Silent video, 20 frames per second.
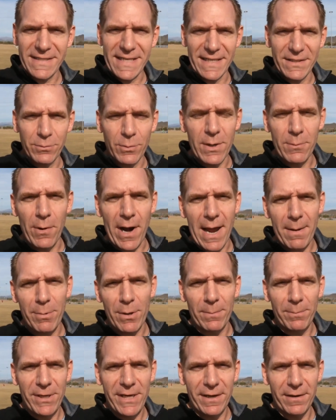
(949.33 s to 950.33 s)
as we wrap
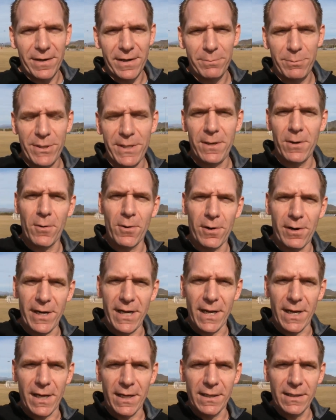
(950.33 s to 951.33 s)
up here in
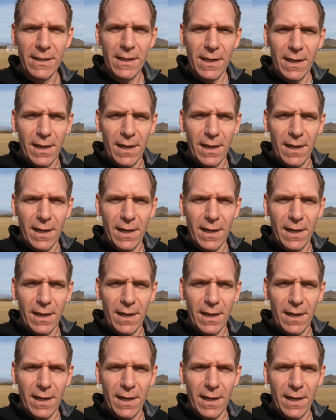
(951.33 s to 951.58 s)
Peoria.